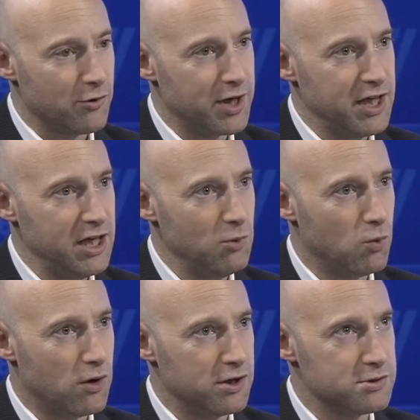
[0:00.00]
know, he
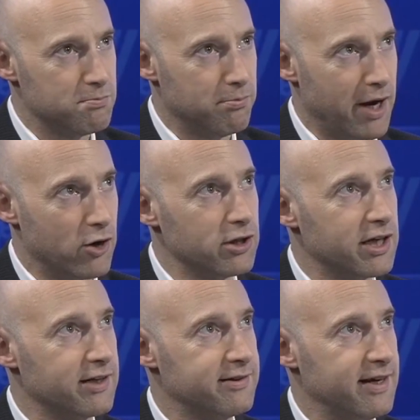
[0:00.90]
was, by
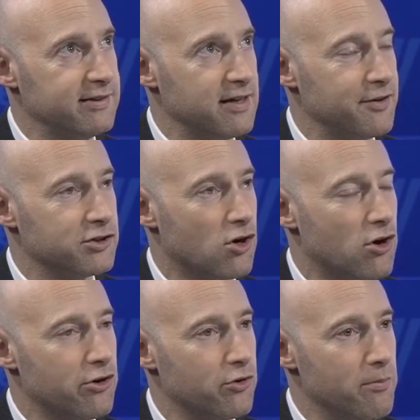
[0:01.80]
early 1987, it's
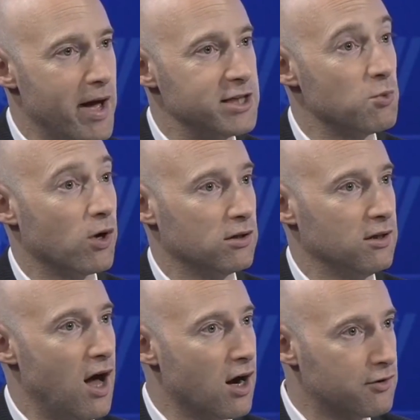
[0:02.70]
hard to imagine what a
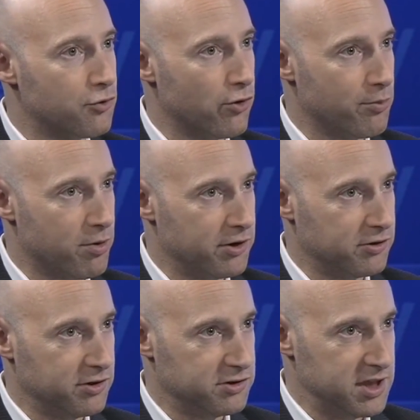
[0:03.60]
lock for the
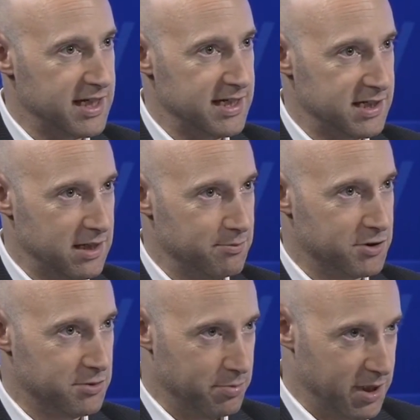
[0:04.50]
presidency he
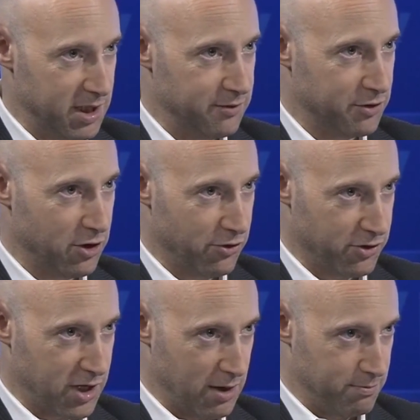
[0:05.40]
seemed to be, even though
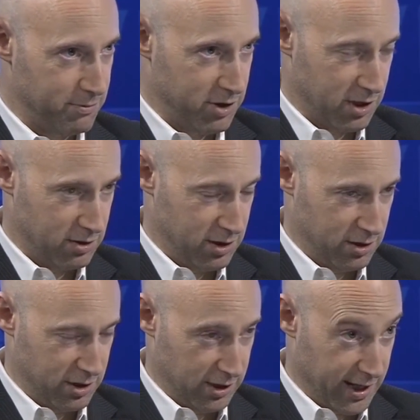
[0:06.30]

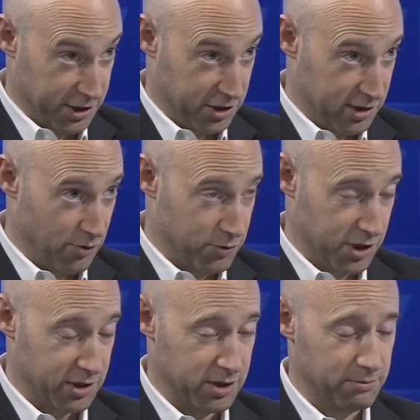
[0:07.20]
the election itself
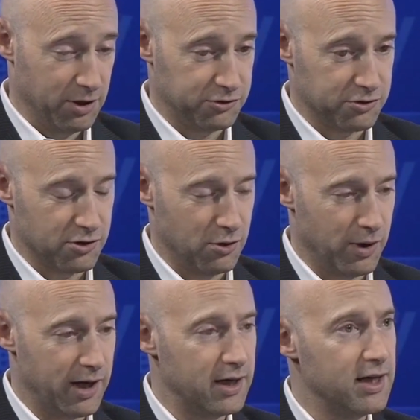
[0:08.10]
was 18 months or so
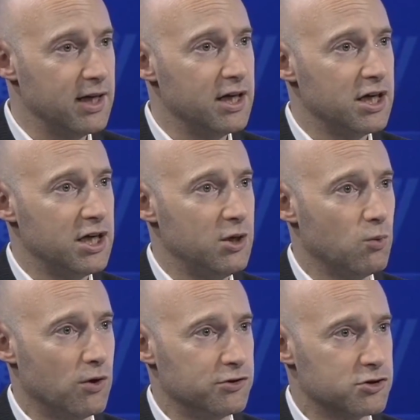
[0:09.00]
away. He
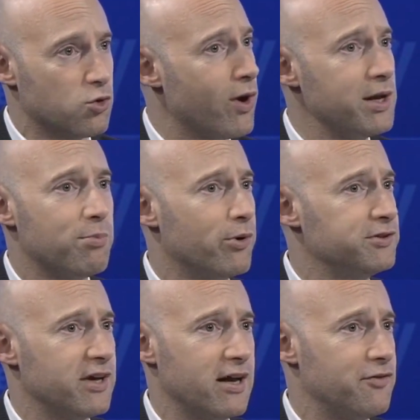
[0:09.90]
was 20
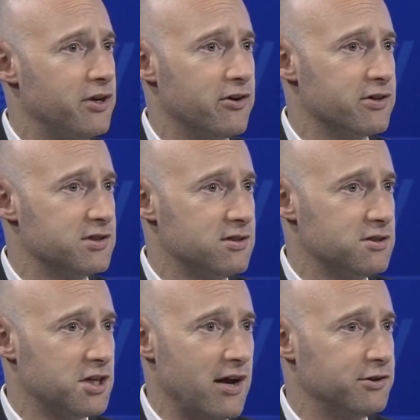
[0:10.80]
points ahead of the nearest
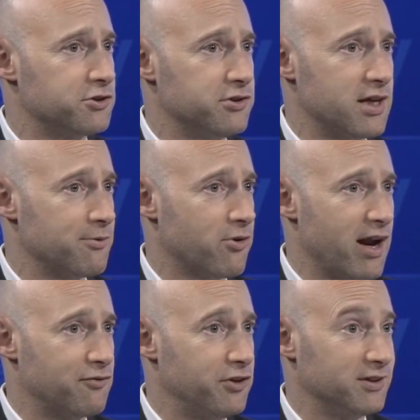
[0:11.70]
challenger in the
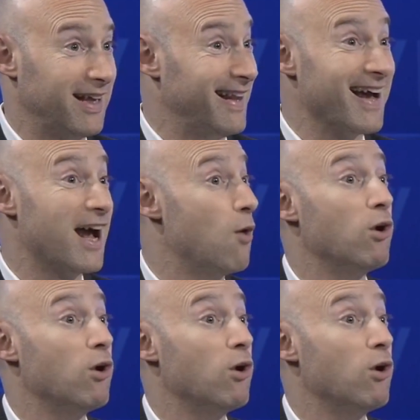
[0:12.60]
Democratic field, and that guy